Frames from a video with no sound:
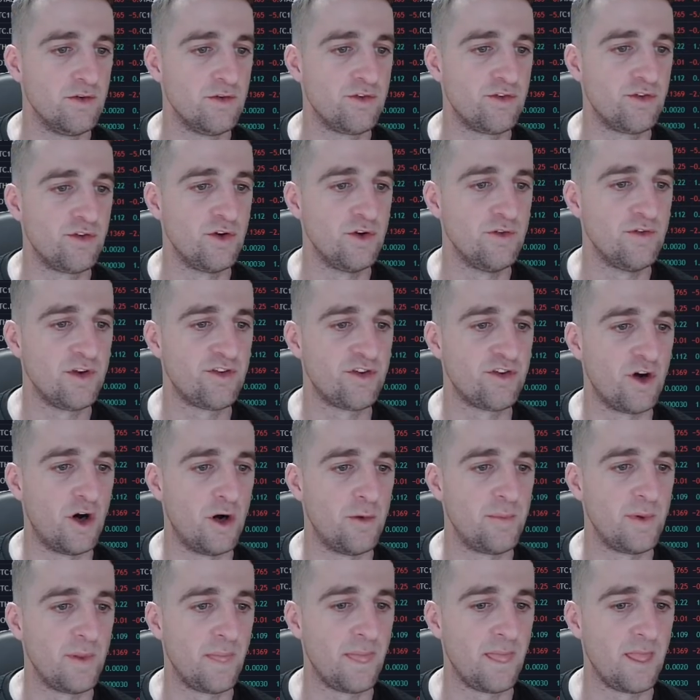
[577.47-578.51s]
to the
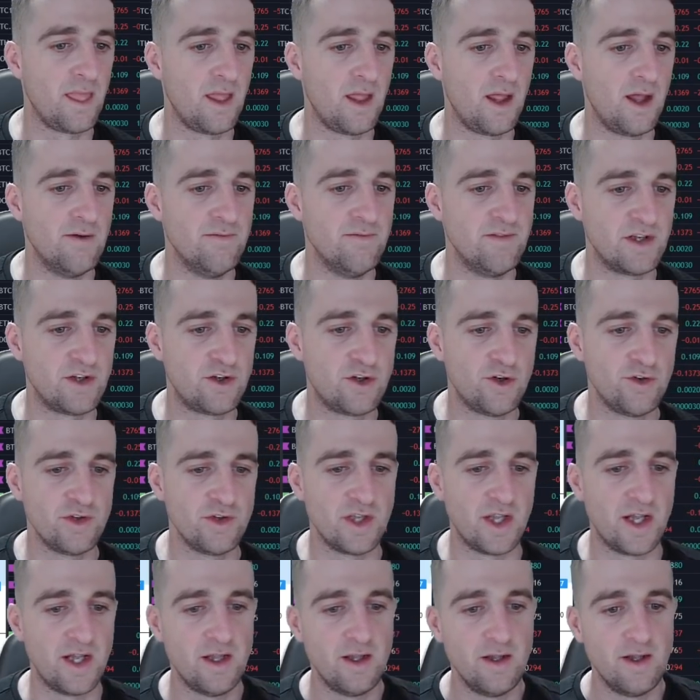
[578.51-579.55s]
top, and then
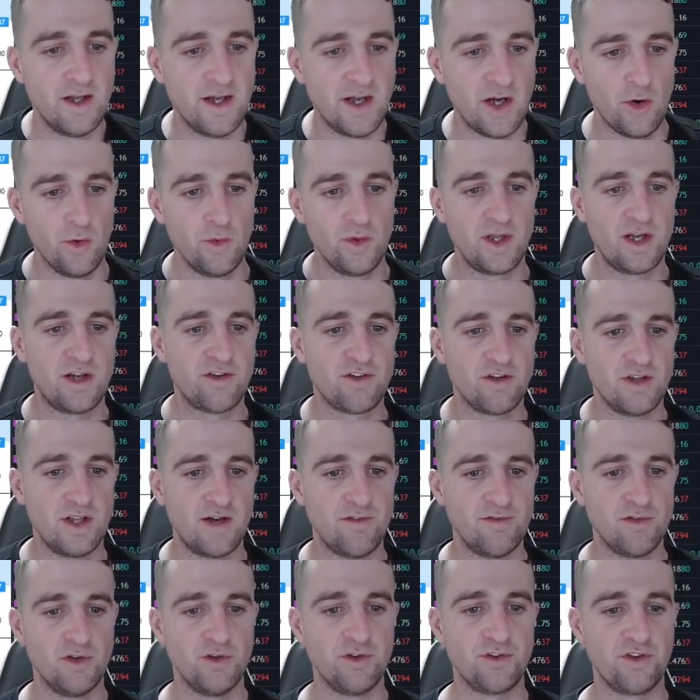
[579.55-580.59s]
currently it only has
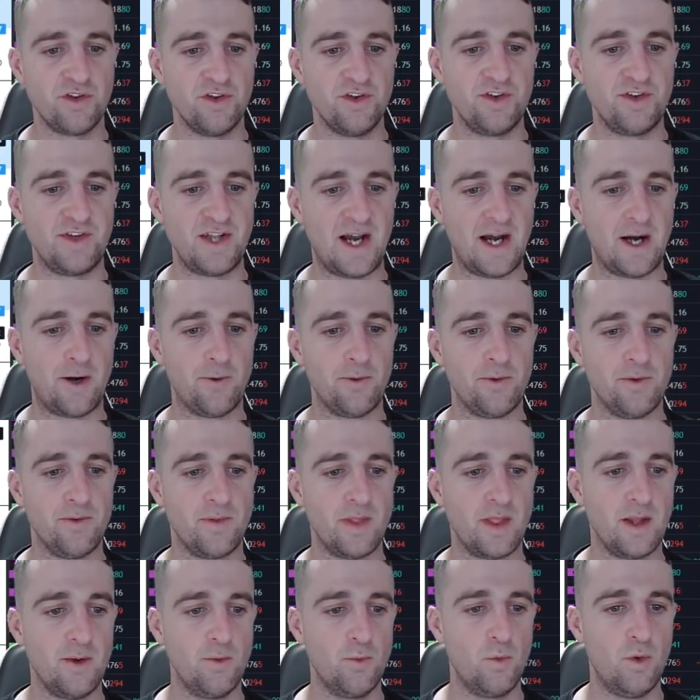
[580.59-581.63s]
levels down.
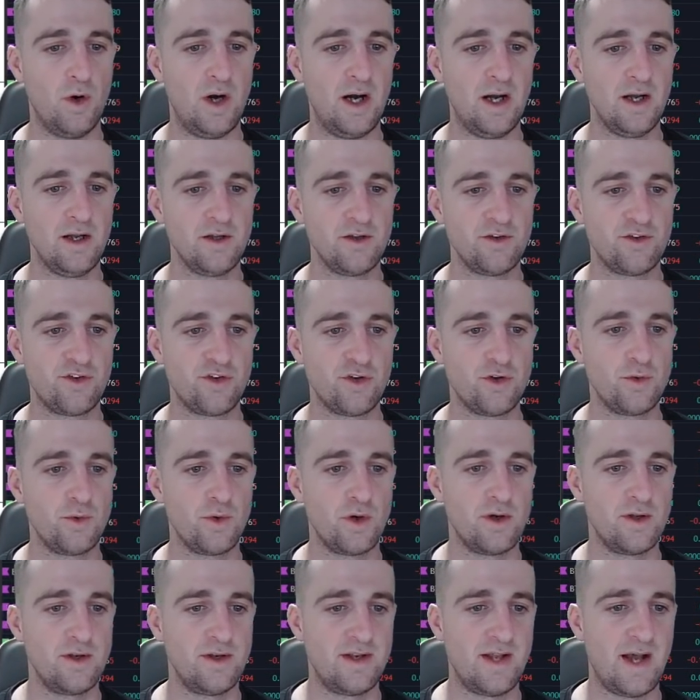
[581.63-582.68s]
What I
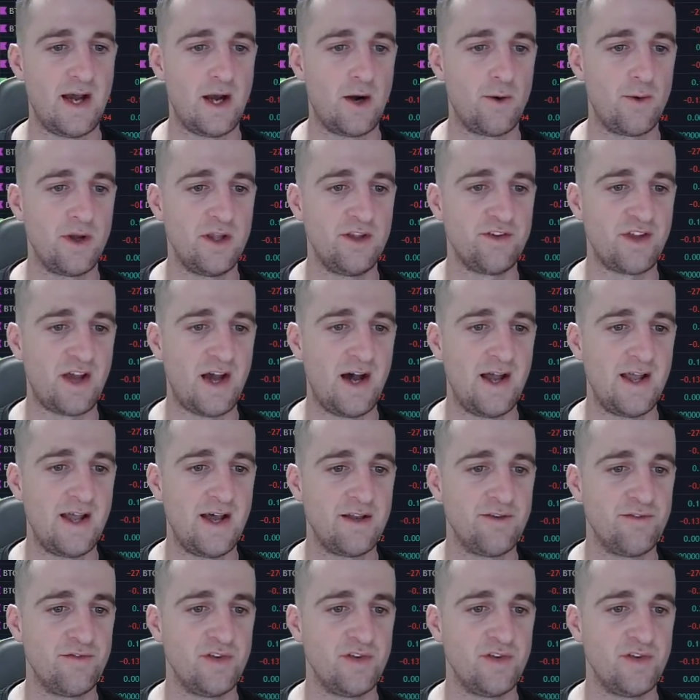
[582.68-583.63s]
do now is I add